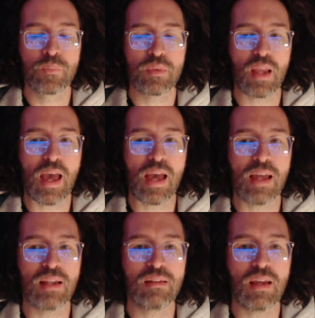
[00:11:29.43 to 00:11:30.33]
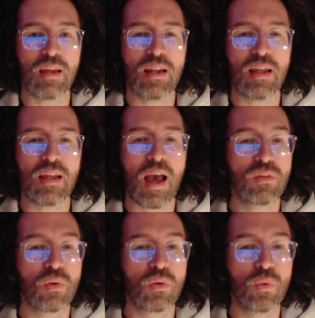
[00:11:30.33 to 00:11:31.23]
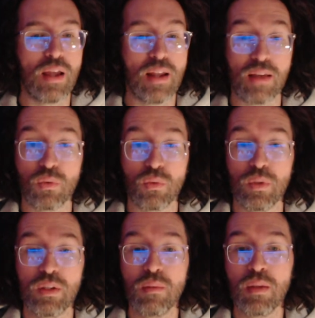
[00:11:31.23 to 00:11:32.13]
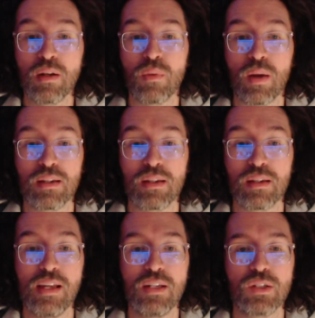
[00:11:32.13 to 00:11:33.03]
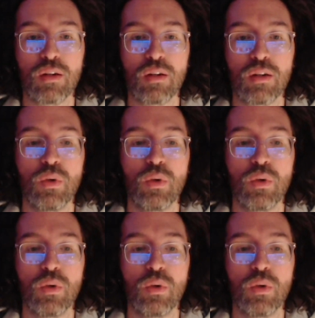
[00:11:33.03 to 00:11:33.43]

And it has a rhythm and a regulation,